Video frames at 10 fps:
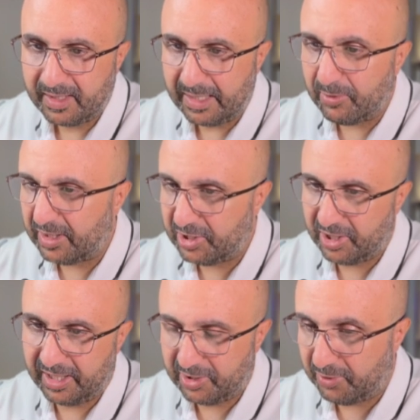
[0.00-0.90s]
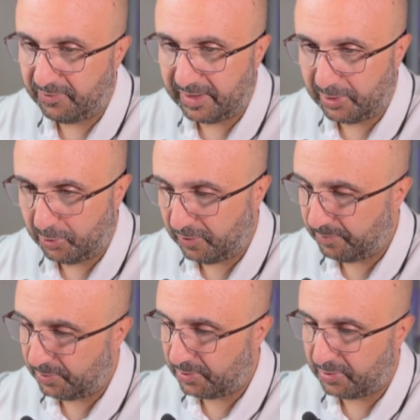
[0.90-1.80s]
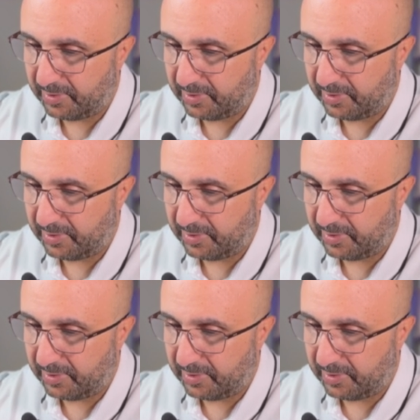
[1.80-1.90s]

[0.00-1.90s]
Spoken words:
I'm going to change the value of person.